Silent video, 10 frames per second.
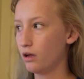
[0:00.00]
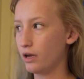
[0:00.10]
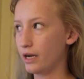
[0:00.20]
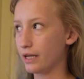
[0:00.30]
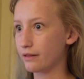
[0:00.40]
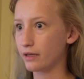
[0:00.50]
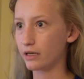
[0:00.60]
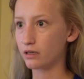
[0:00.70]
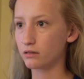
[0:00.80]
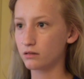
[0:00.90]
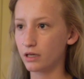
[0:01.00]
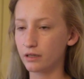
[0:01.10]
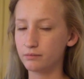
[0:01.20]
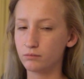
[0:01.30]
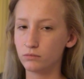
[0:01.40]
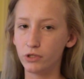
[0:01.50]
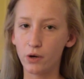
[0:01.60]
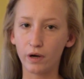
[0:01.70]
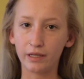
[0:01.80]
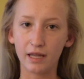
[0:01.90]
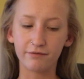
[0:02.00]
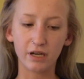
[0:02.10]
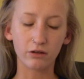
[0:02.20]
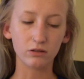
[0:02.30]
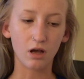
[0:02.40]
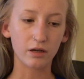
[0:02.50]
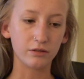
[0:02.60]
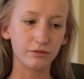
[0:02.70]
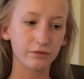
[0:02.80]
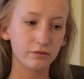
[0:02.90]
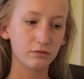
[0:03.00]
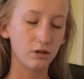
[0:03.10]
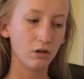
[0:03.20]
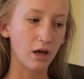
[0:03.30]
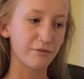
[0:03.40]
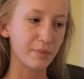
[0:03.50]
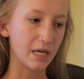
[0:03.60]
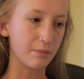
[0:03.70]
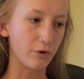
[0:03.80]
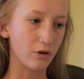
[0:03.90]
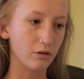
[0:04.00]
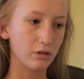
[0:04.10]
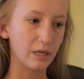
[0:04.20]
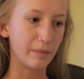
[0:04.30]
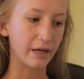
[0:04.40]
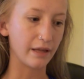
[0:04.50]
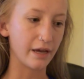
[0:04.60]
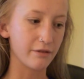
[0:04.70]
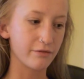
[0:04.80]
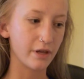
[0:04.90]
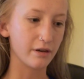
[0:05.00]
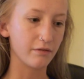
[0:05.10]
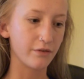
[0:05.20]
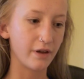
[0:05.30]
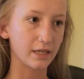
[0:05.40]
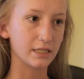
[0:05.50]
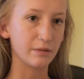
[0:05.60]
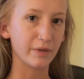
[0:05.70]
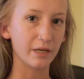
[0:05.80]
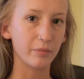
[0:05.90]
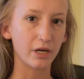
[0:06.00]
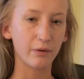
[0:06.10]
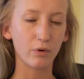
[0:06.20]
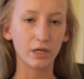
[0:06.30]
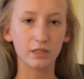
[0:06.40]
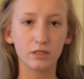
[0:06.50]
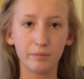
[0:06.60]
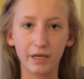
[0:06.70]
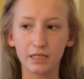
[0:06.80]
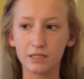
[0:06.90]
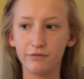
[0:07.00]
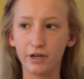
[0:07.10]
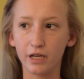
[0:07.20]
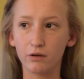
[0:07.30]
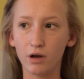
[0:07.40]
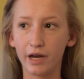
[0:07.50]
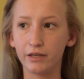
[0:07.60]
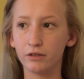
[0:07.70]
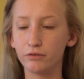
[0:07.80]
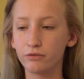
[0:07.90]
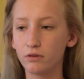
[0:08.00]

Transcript: anything. I know I left out a lot of people in my life that have affected me, but I wanted to make this video kind of